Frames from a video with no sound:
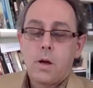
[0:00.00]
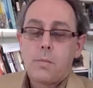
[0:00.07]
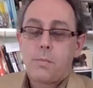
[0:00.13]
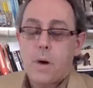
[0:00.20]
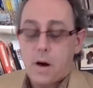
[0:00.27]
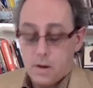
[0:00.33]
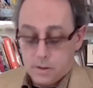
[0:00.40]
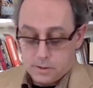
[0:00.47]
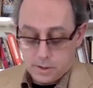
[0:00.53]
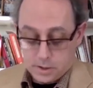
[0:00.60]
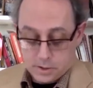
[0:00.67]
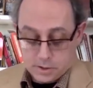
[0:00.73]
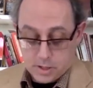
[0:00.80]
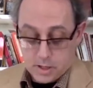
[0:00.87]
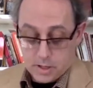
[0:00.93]

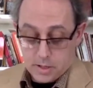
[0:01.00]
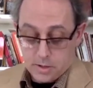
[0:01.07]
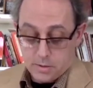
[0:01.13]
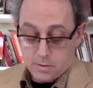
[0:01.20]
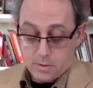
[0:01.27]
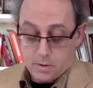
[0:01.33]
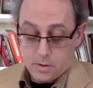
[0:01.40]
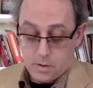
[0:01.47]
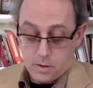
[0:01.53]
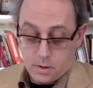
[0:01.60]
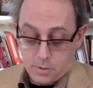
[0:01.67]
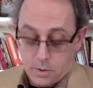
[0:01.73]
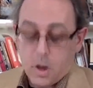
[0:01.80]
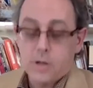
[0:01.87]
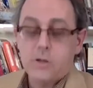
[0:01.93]
Politics and
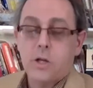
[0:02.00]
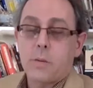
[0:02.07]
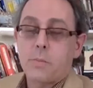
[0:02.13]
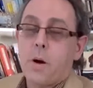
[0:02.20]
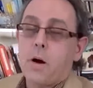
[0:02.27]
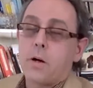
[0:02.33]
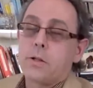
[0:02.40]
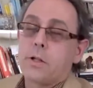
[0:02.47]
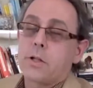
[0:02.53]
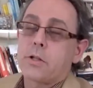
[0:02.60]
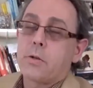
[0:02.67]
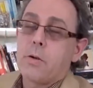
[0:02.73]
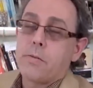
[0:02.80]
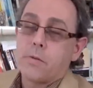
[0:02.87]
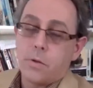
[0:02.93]
Thoughts on Politics and
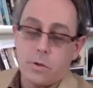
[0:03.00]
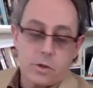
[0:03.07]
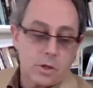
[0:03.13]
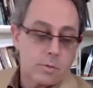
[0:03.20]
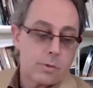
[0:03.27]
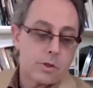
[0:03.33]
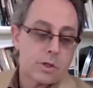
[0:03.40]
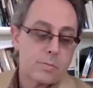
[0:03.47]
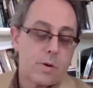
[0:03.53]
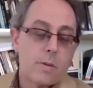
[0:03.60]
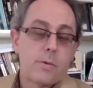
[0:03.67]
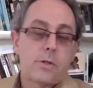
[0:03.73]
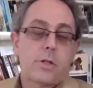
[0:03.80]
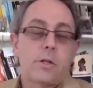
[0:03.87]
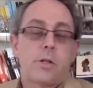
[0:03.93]
Revolution, which is
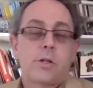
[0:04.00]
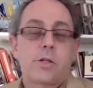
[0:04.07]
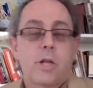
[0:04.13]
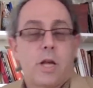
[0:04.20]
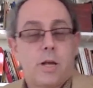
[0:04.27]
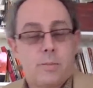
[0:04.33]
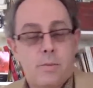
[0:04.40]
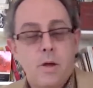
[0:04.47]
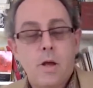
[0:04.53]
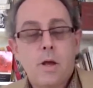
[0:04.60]
published in the same